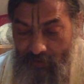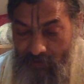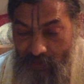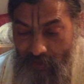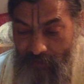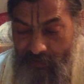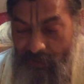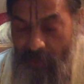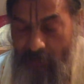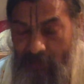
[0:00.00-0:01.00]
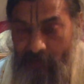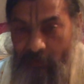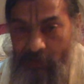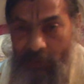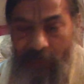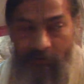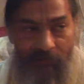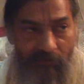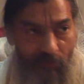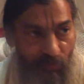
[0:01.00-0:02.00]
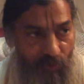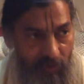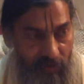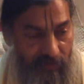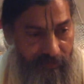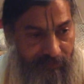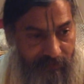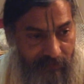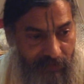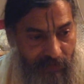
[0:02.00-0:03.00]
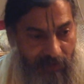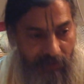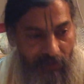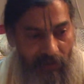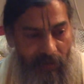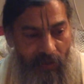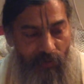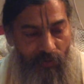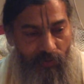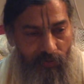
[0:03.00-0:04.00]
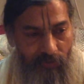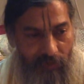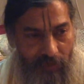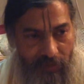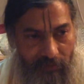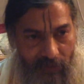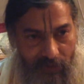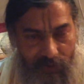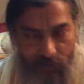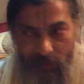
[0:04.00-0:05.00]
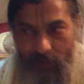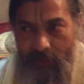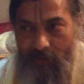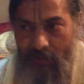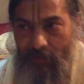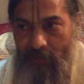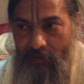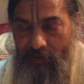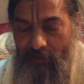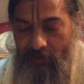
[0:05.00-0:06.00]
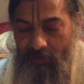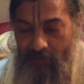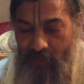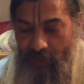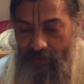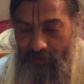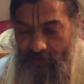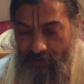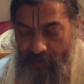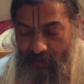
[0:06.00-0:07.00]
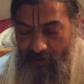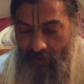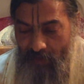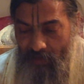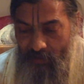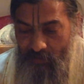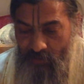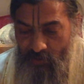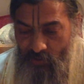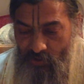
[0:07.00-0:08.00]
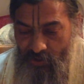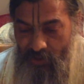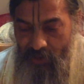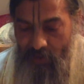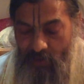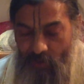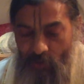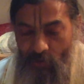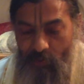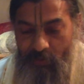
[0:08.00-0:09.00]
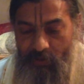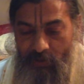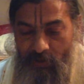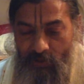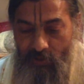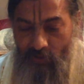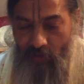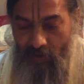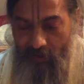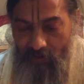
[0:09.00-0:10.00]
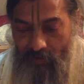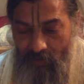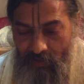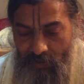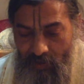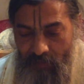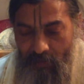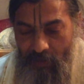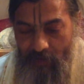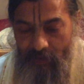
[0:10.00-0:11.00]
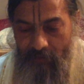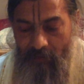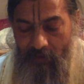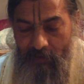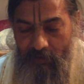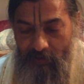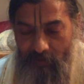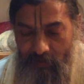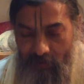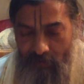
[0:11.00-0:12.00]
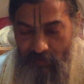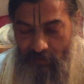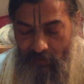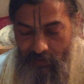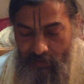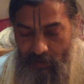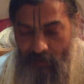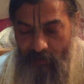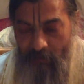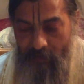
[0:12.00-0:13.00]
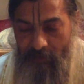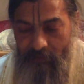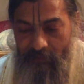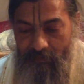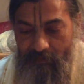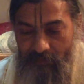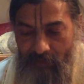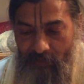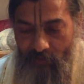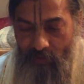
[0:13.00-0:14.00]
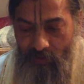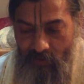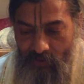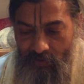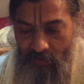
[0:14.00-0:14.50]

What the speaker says: himself said, he gave the formula how the name has to be chanted. He says, Tranadapi Sunichena Tarorapi Titikshuna Amani Namanadena Kirtaniya Sadari. That one should